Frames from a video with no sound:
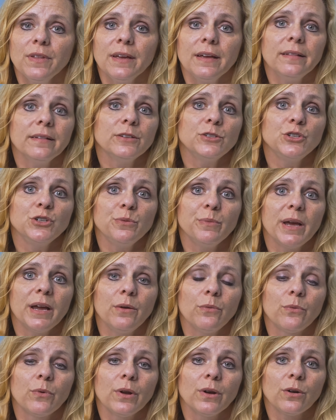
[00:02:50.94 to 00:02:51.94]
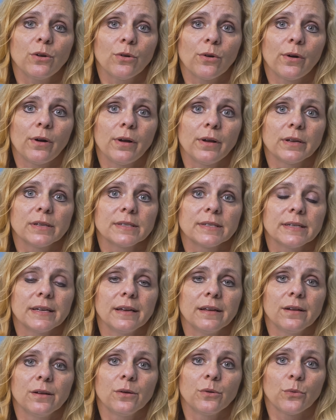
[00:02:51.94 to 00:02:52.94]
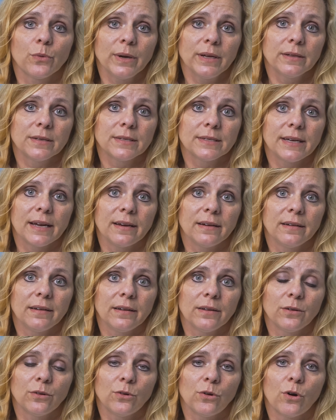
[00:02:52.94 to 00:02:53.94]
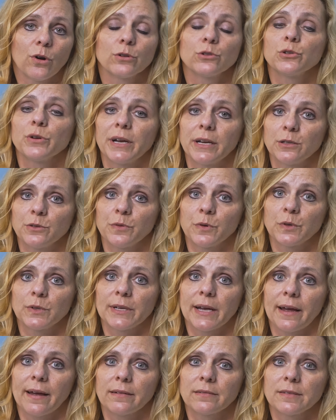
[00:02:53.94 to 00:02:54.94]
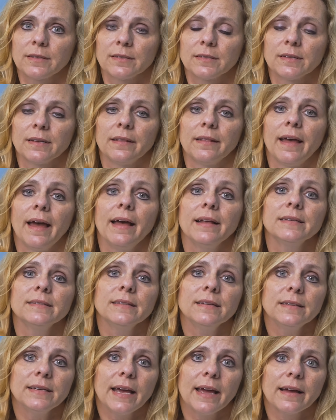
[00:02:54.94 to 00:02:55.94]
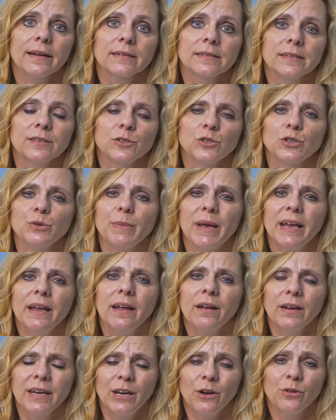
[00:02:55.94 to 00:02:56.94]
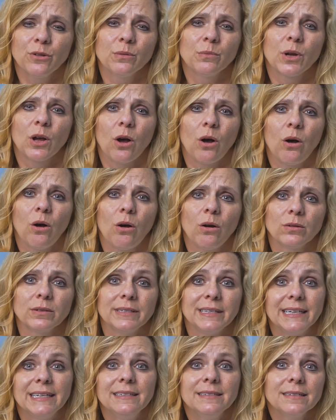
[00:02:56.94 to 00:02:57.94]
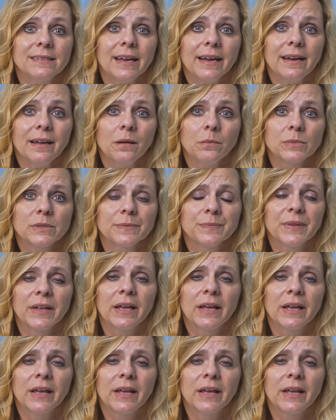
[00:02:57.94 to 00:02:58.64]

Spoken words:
thing that you may run across in a real estate deal are transfer taxes, and that's the taxes, you may hear them called deed stamps.